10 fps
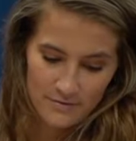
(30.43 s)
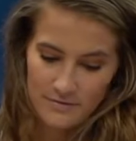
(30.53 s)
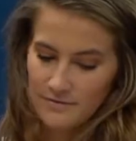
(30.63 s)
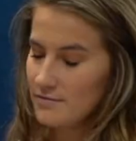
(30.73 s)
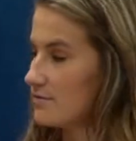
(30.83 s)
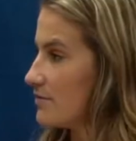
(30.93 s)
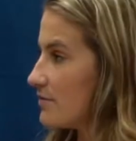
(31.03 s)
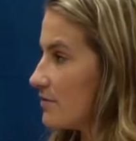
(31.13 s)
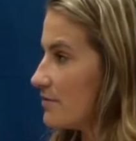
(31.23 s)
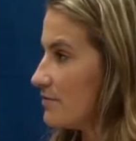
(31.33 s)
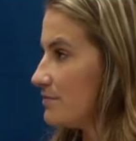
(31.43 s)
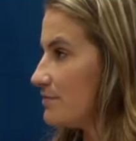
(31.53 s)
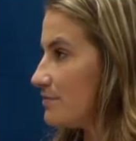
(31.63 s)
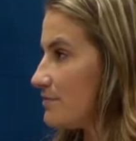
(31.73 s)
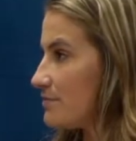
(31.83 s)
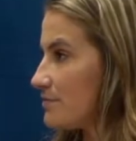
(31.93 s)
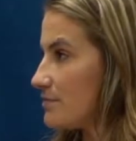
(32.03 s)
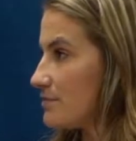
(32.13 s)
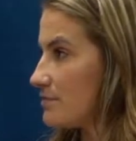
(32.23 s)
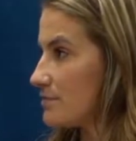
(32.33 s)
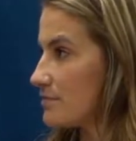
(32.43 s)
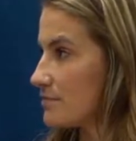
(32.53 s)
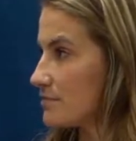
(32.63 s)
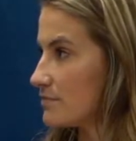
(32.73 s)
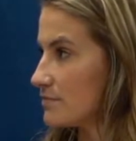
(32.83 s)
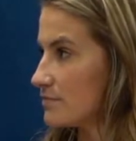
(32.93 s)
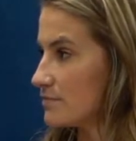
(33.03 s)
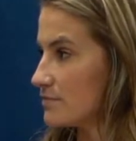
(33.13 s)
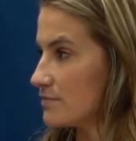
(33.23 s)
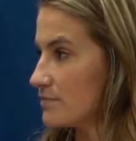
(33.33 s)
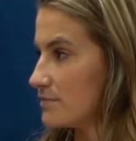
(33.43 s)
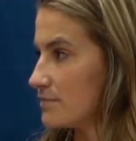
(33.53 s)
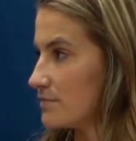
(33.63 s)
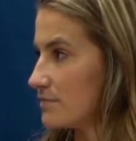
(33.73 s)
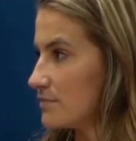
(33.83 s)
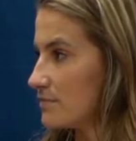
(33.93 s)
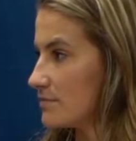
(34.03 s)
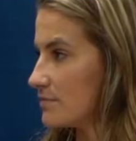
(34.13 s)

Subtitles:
(not speaking)